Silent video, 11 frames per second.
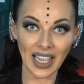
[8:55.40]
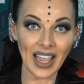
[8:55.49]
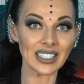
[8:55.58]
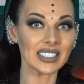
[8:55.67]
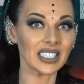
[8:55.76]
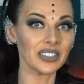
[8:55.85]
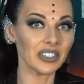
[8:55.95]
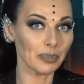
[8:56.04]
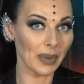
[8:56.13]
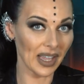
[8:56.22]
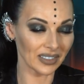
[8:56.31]
and silver
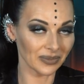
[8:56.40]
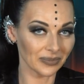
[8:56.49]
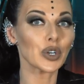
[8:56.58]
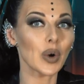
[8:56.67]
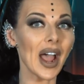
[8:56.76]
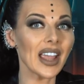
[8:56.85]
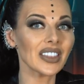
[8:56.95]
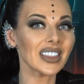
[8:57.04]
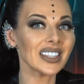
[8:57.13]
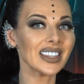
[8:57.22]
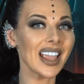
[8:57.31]
pen. Write
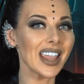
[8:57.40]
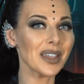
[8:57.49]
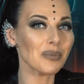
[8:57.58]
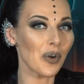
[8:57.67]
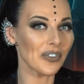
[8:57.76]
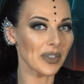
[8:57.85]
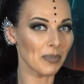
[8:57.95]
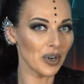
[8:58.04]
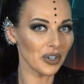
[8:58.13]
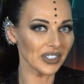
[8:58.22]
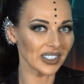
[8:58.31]
the name of the
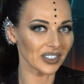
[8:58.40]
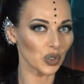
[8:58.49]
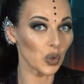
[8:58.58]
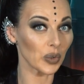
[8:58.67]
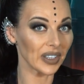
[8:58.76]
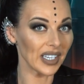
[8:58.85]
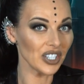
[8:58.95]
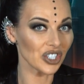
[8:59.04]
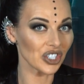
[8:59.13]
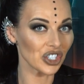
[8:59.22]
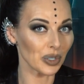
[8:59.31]
person or
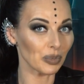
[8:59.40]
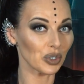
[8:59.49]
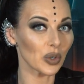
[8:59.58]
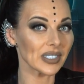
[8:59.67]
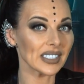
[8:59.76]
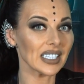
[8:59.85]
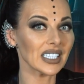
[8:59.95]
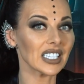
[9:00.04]
relationship you are seeking